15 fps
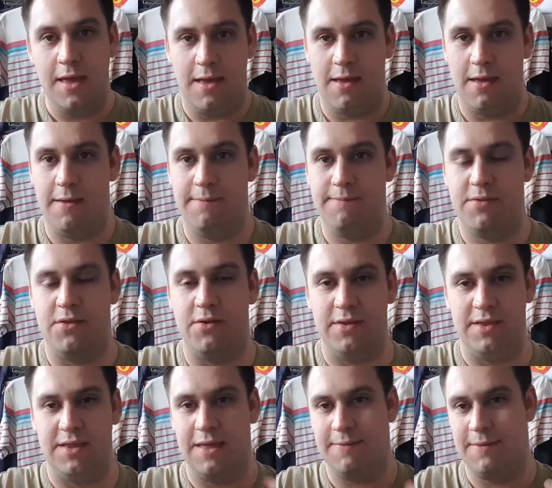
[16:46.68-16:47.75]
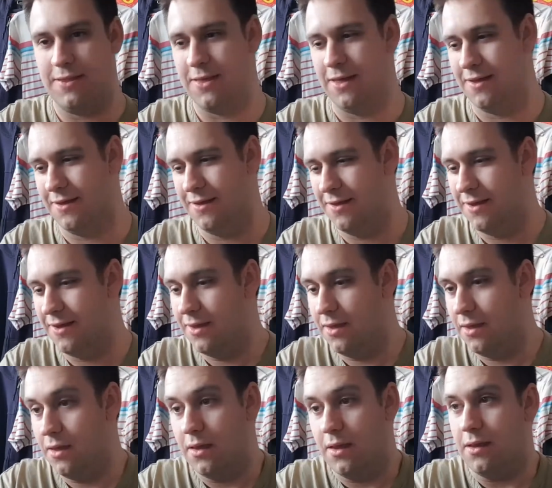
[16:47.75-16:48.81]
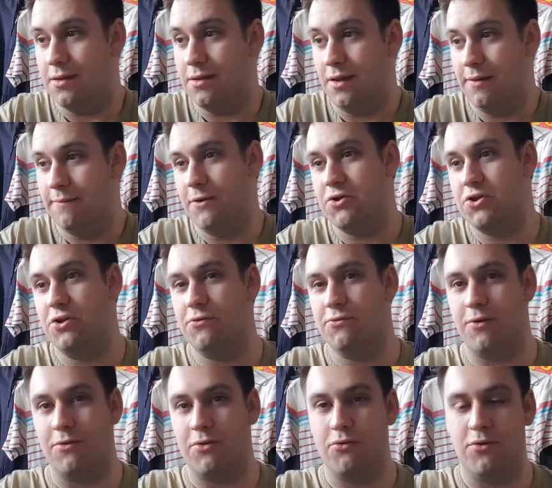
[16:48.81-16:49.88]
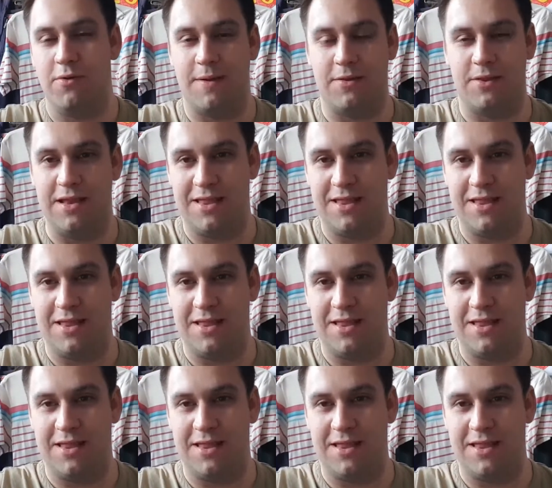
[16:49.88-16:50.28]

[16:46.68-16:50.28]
I'm starting to get it. emotional whilst talking about it.